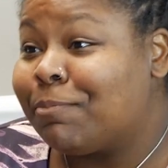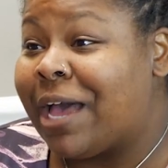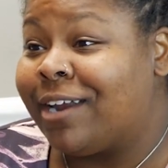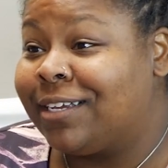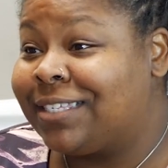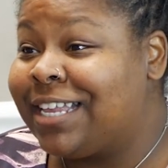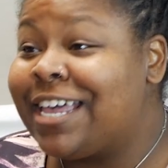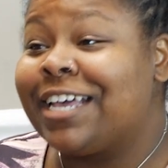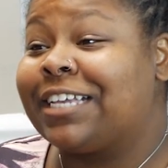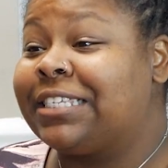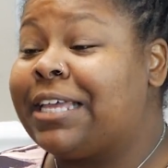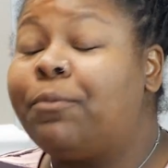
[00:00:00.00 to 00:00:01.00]
about us then,
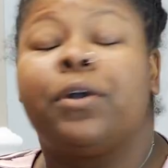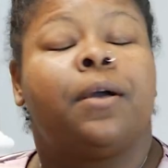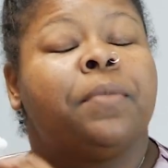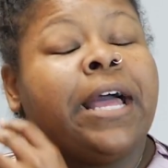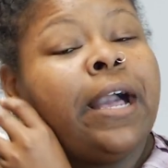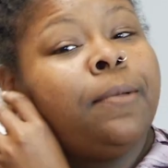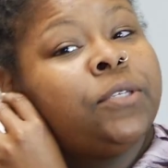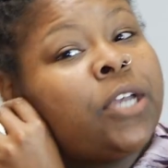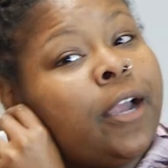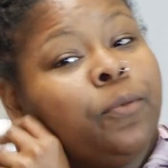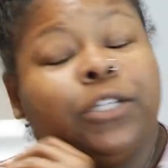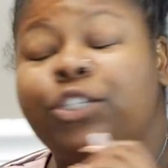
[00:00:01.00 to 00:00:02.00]
because someone's gonna be like, I'm
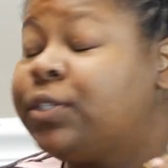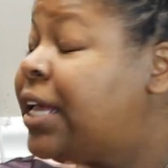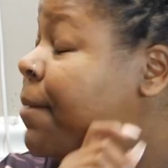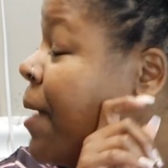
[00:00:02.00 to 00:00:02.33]
sorry, what'd you say